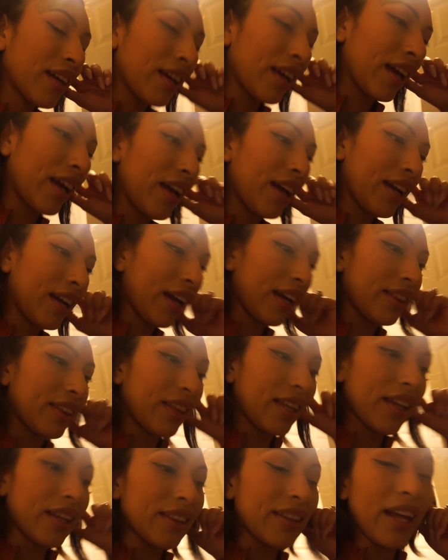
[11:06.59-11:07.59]
And I
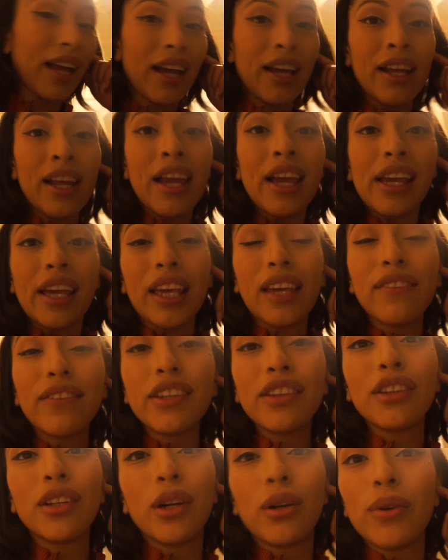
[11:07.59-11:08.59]
think that
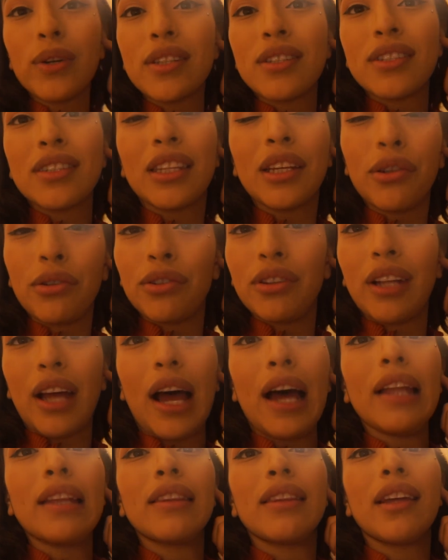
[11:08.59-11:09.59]
even though it's still
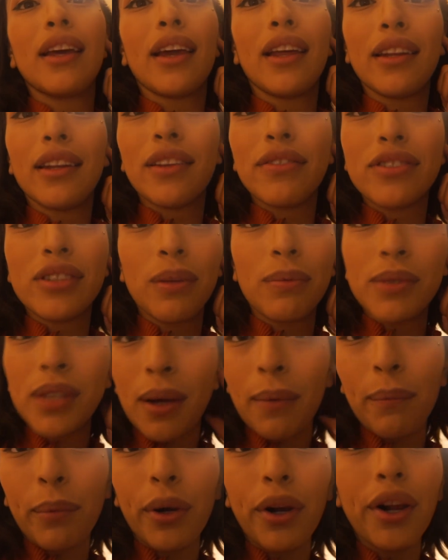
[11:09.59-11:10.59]
not the end of
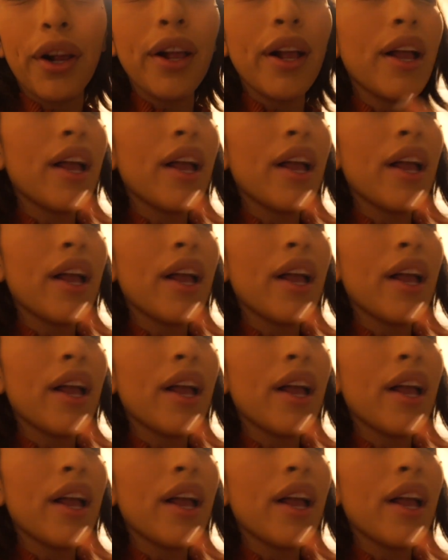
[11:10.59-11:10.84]
September